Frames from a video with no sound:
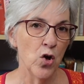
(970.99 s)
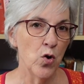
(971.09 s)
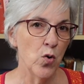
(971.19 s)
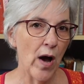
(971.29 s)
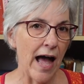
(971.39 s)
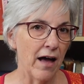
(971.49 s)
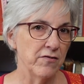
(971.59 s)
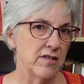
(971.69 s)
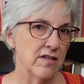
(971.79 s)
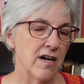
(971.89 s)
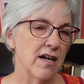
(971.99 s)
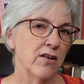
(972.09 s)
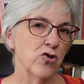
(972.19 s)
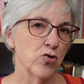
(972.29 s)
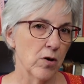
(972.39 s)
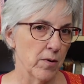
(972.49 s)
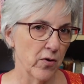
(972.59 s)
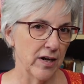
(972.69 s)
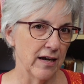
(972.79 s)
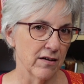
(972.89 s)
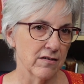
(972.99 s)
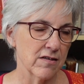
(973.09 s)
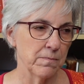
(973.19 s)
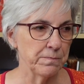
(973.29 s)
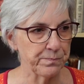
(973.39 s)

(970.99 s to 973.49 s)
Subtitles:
who have done short row heels